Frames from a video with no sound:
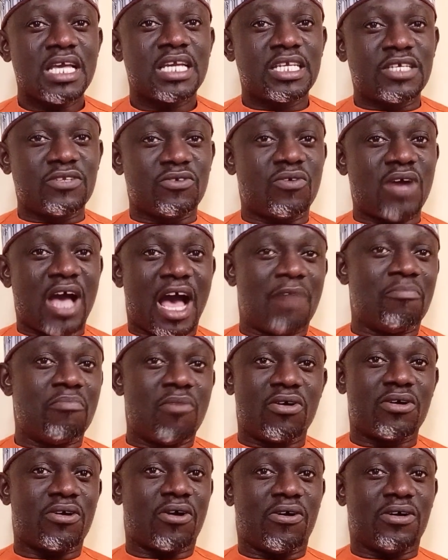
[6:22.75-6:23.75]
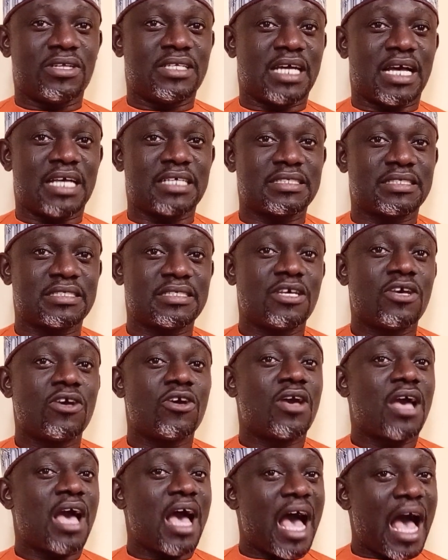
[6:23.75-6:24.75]
among others,
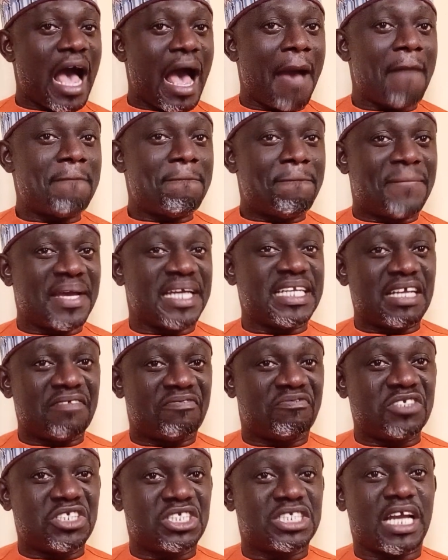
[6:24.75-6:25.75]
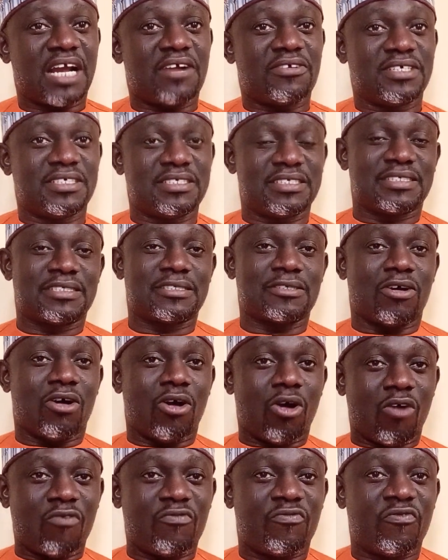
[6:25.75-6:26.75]
are beneficiaries
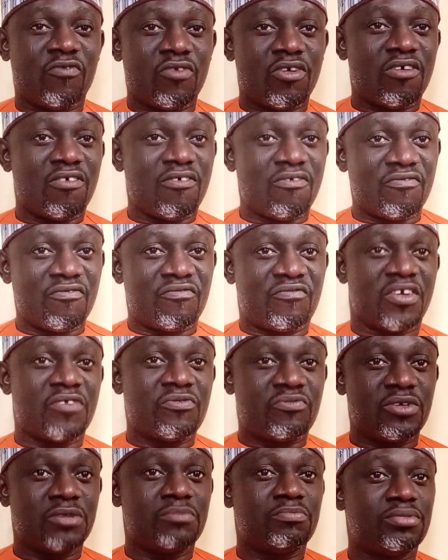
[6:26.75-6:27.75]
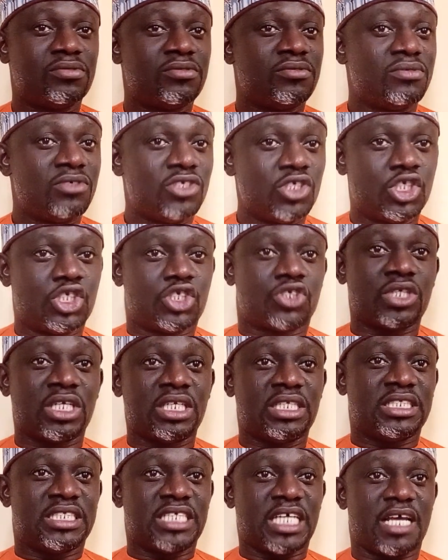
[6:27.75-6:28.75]
of favorable
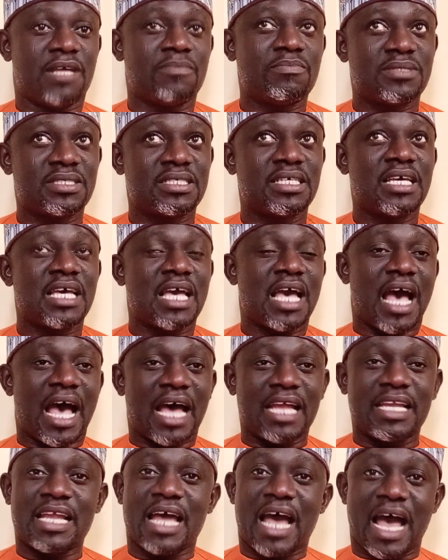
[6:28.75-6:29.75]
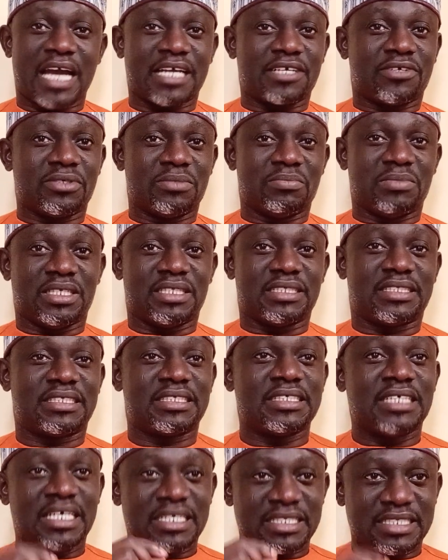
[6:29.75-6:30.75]
trade terms and
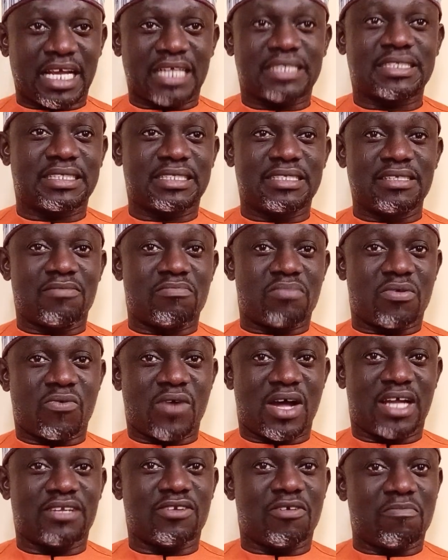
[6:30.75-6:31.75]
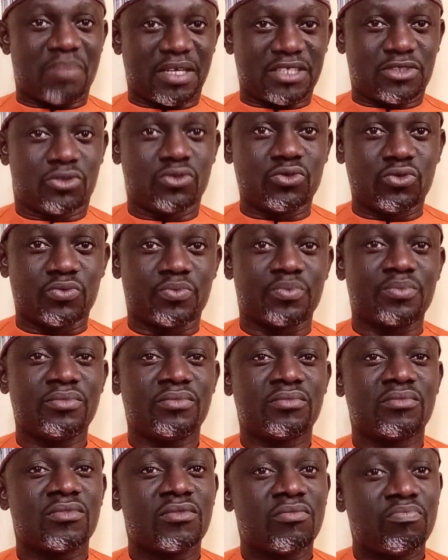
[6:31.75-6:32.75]
agreements. That's number one. Number two,
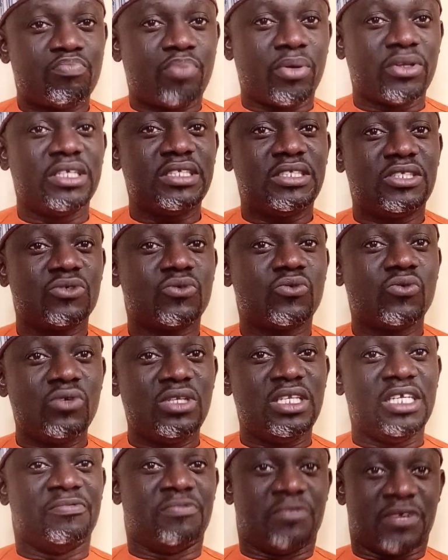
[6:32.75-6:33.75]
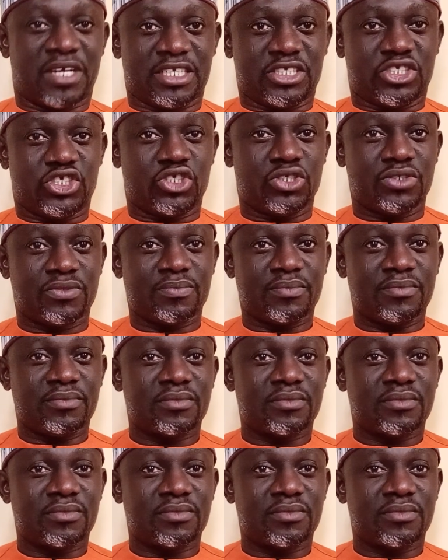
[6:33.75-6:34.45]
political leverage.